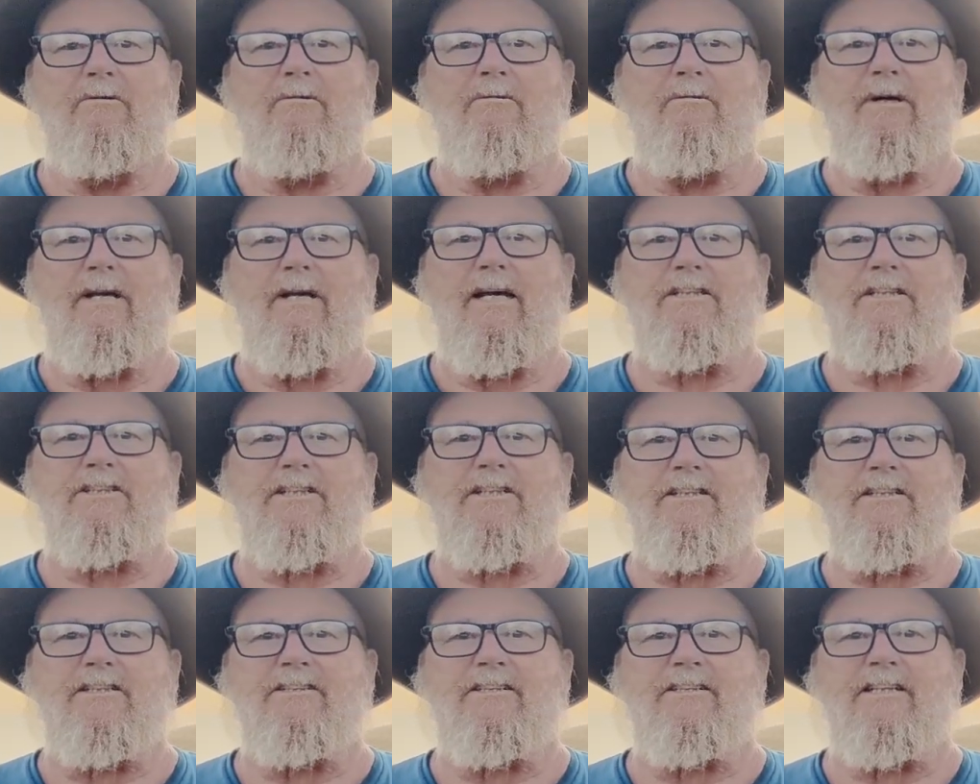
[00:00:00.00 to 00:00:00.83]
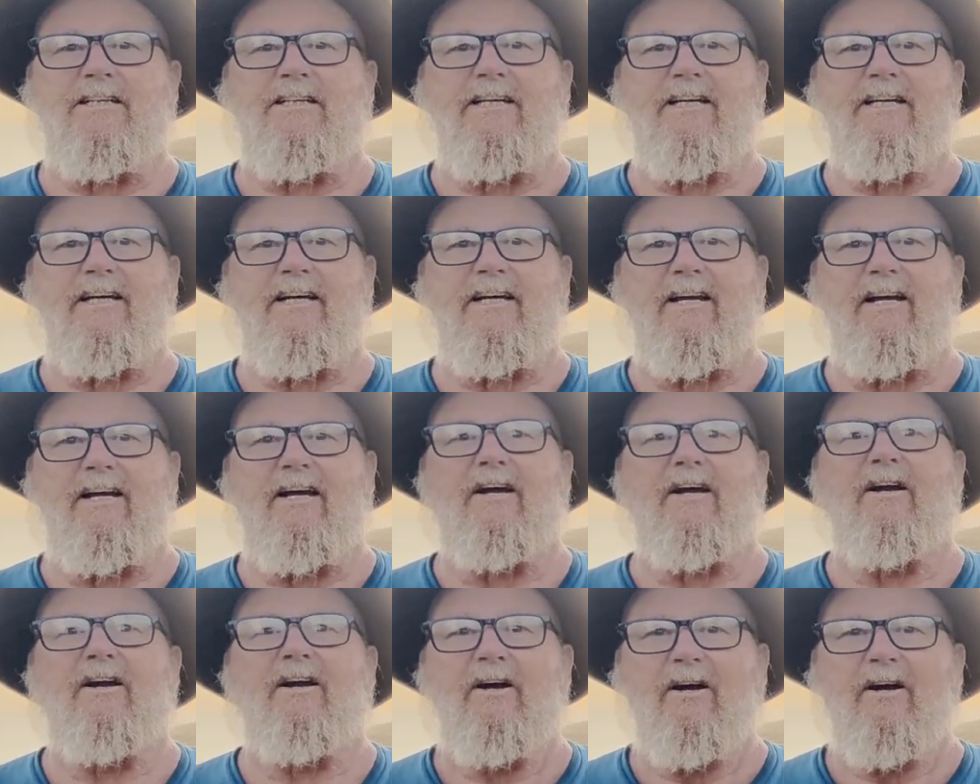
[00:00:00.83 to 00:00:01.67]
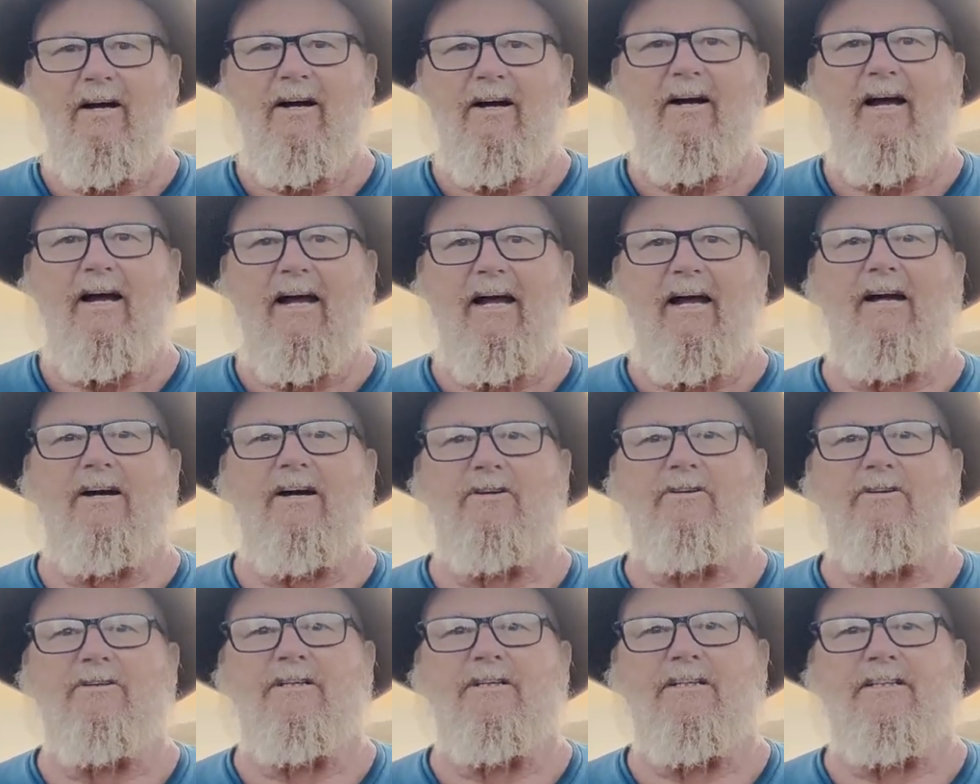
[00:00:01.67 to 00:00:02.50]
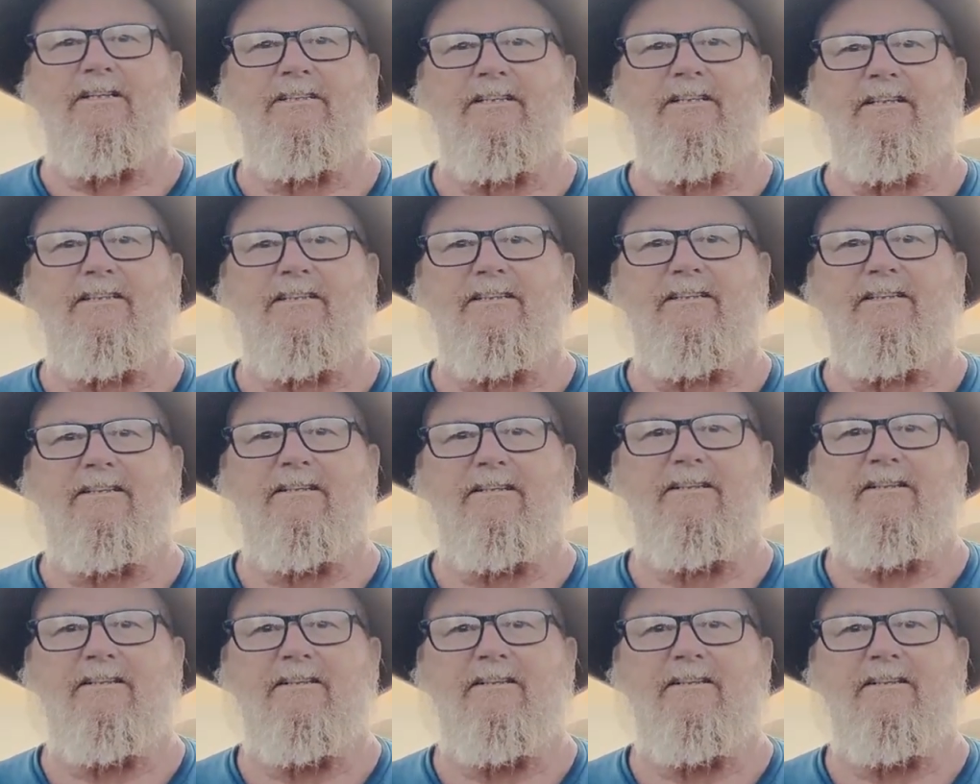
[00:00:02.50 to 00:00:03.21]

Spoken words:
Well, as you can see here, how good is this?